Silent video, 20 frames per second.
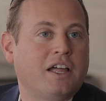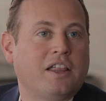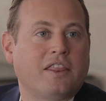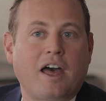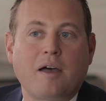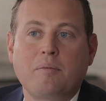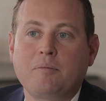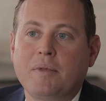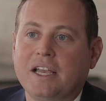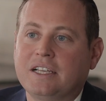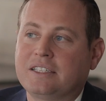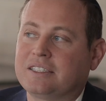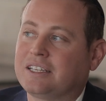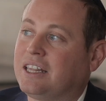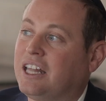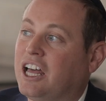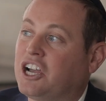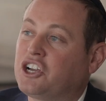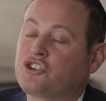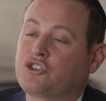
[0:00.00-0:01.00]
That makes the
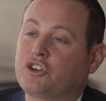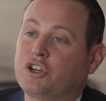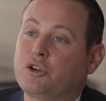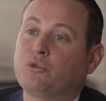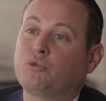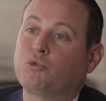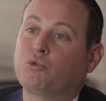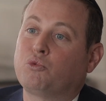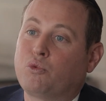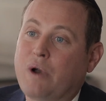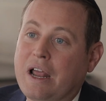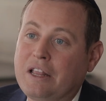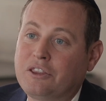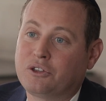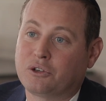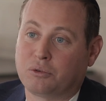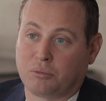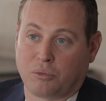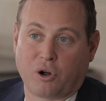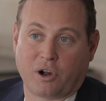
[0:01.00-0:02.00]
luxury
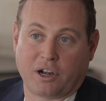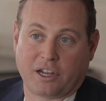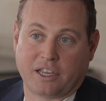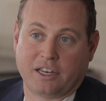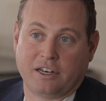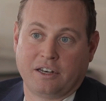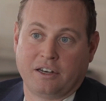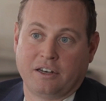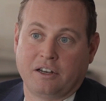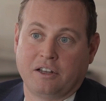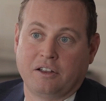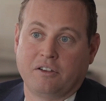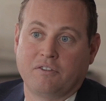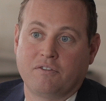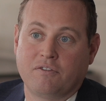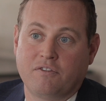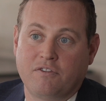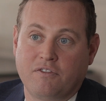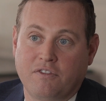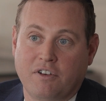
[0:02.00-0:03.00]
rental market
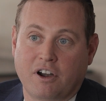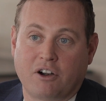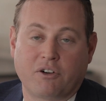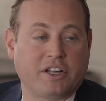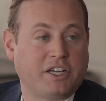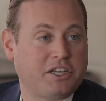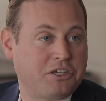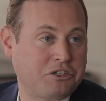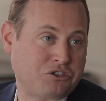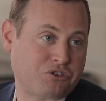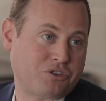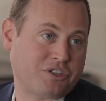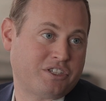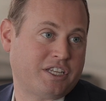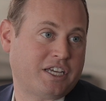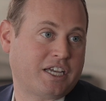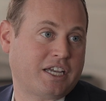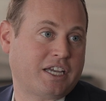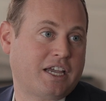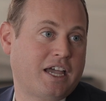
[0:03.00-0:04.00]
very
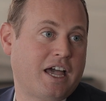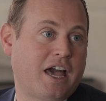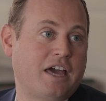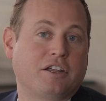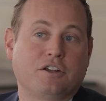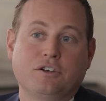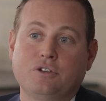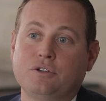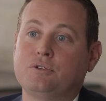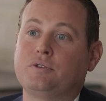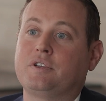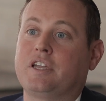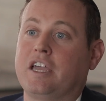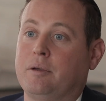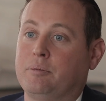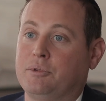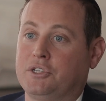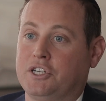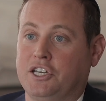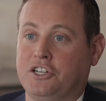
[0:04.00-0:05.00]
interesting and a new
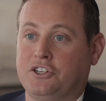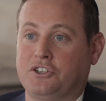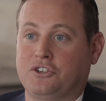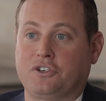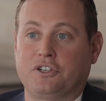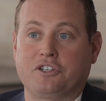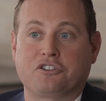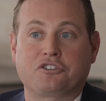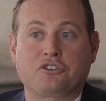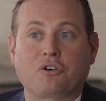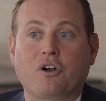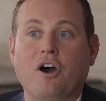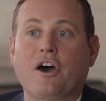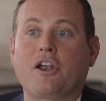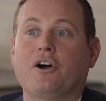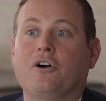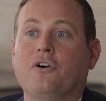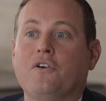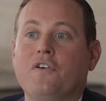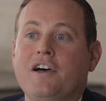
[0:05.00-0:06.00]
game changer in
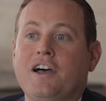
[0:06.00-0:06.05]
Toronto.